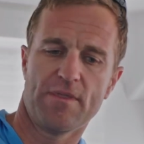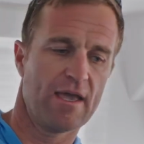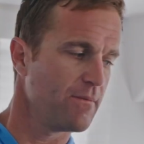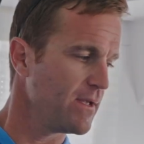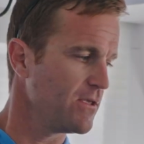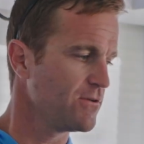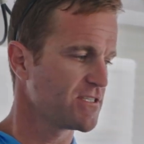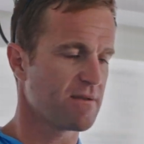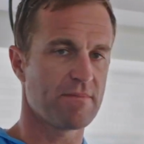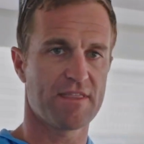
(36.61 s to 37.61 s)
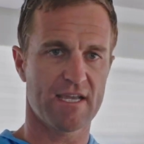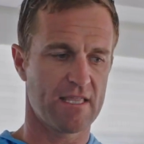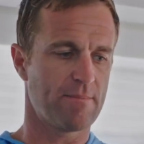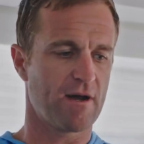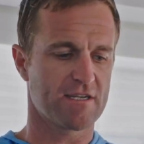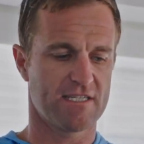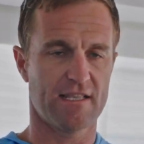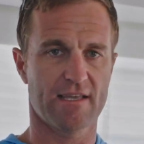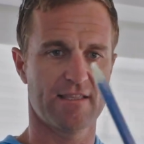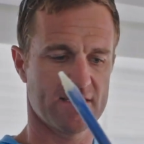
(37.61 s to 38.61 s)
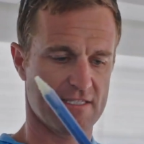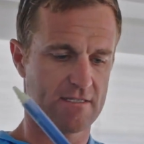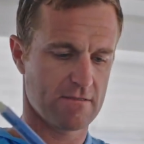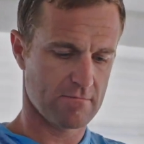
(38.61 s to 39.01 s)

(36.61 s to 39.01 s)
and we use some thickened epoxy like this